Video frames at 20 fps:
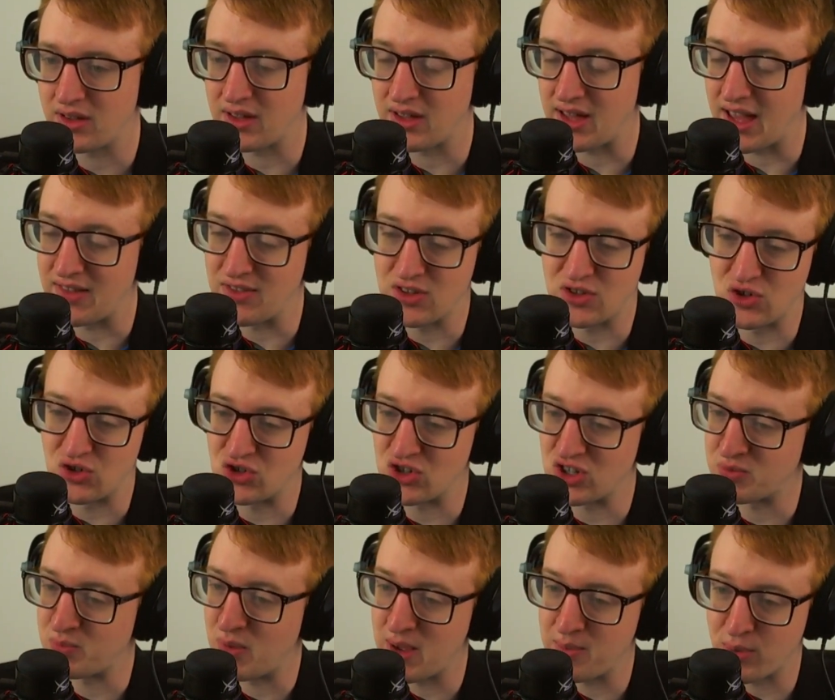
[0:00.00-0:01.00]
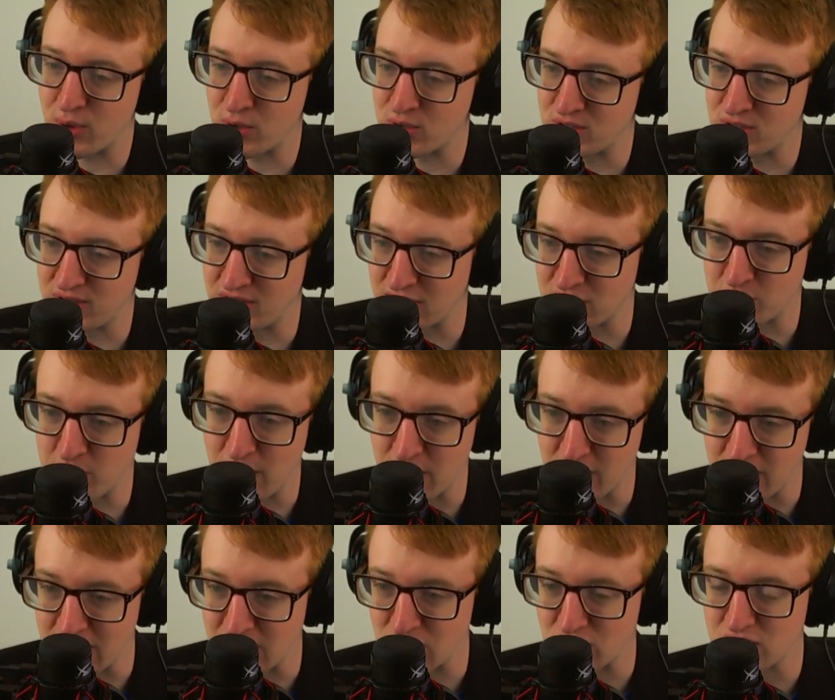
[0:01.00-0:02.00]
and this is just my personal
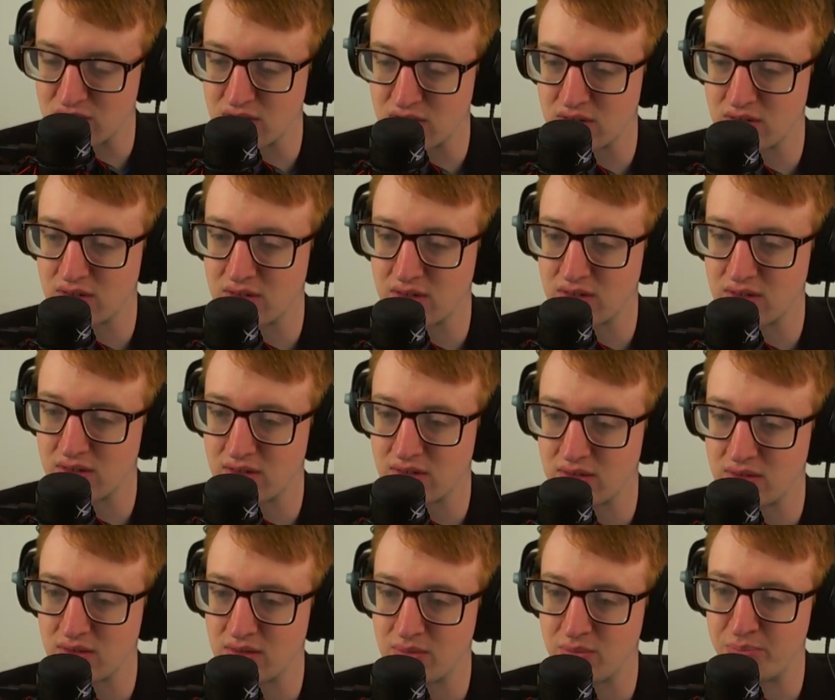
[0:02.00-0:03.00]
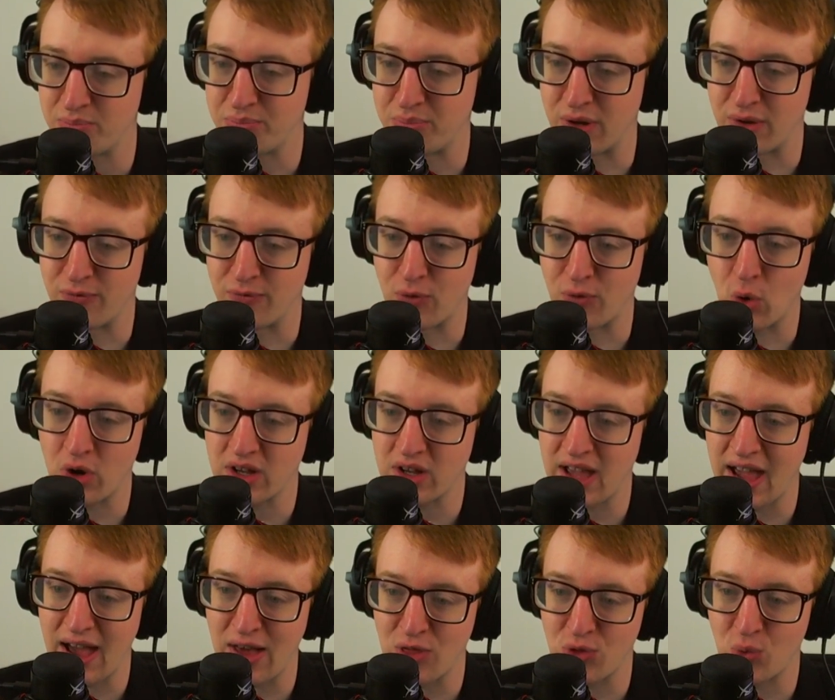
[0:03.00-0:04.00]
experience, but
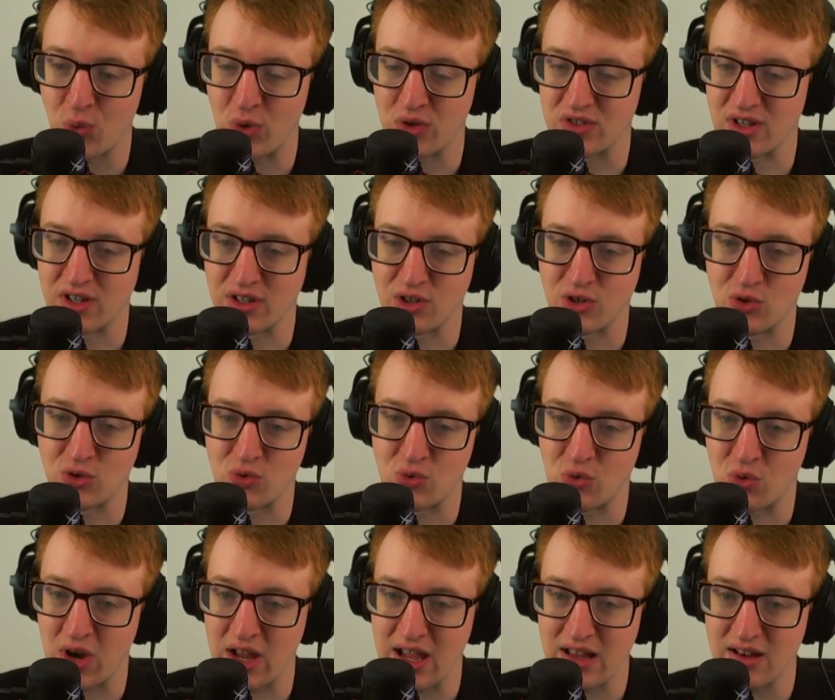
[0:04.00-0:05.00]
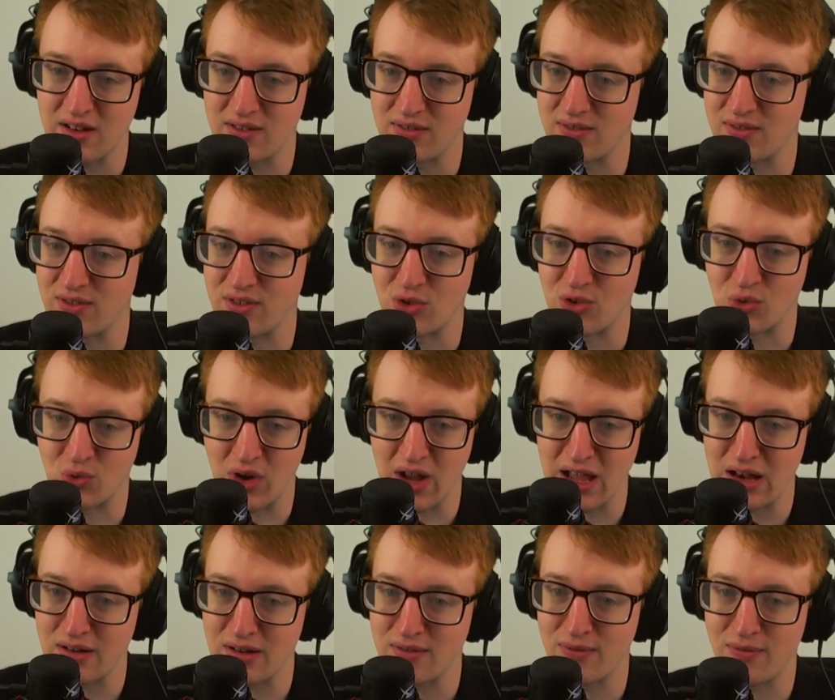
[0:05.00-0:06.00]
Vorkath was a great,
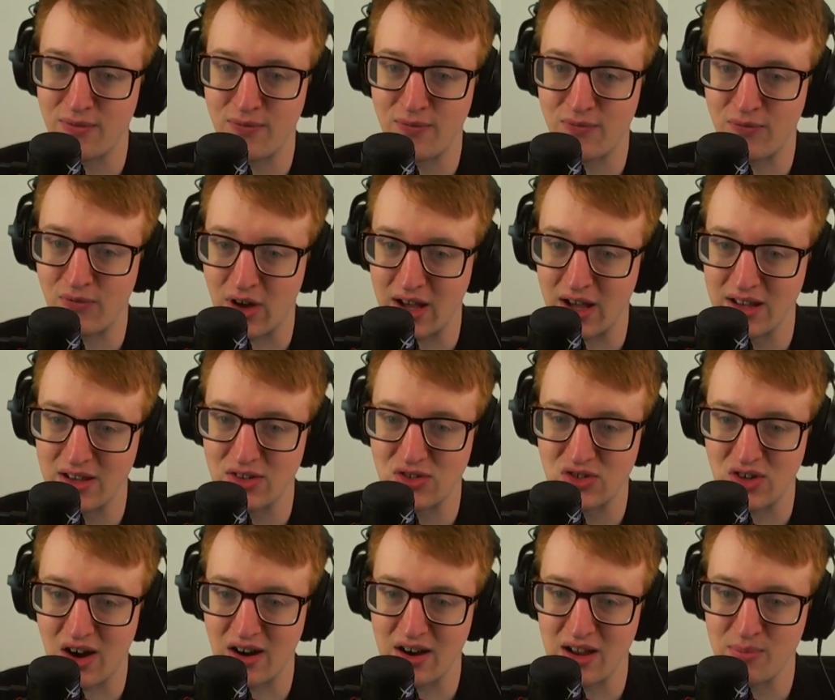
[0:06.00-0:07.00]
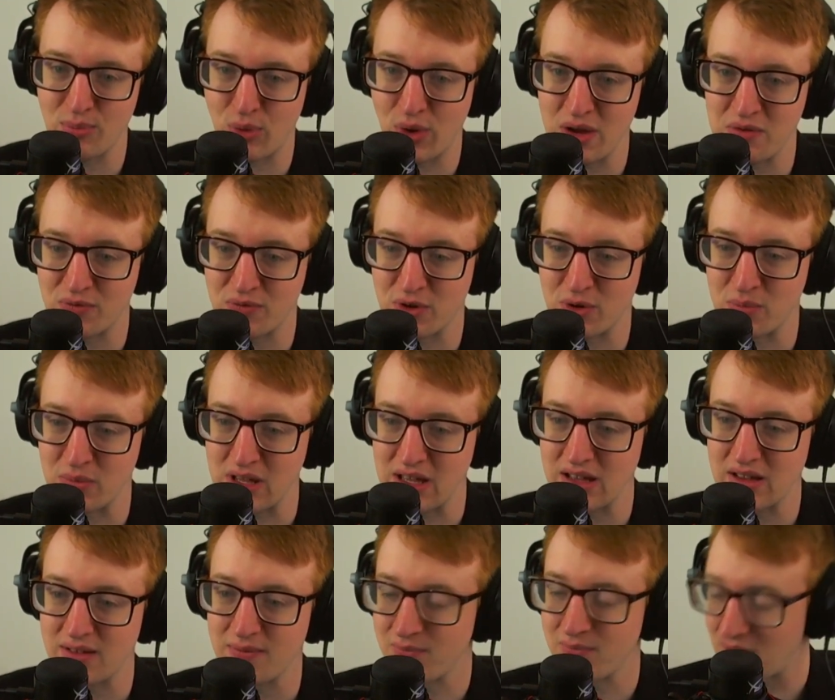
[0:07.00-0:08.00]
great, fun starting point for
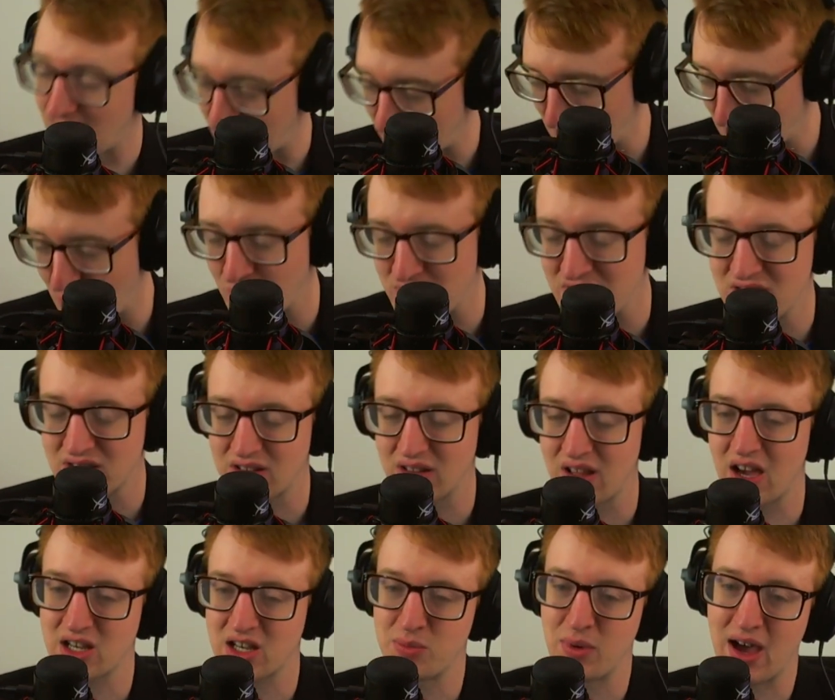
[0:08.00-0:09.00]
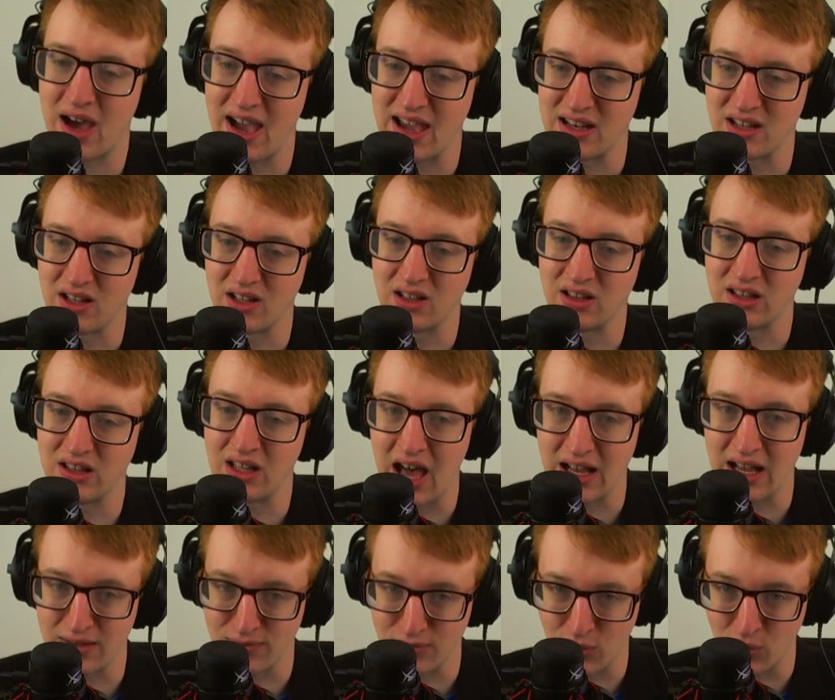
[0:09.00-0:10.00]
me. I know he's locked behind a
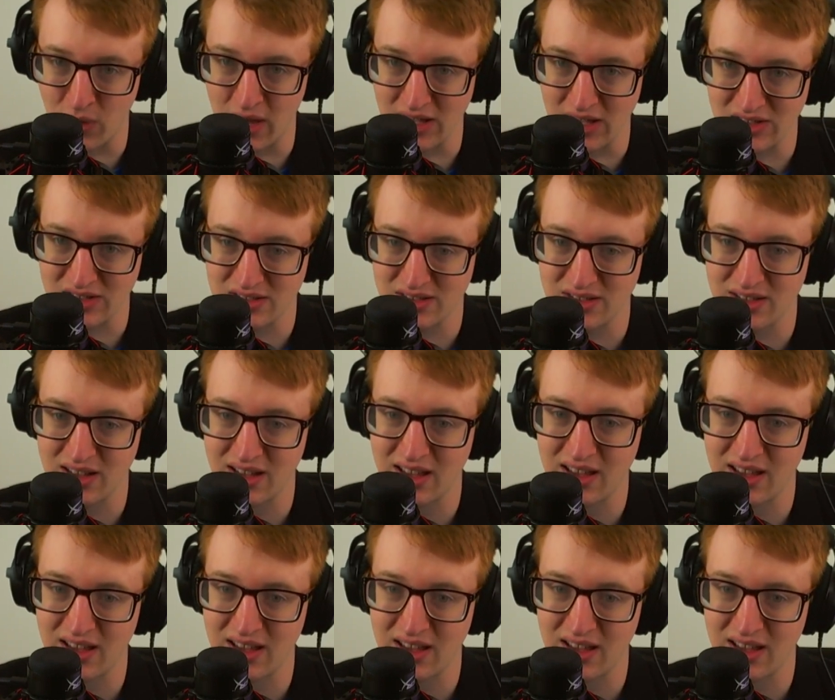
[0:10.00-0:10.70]
lot of quests.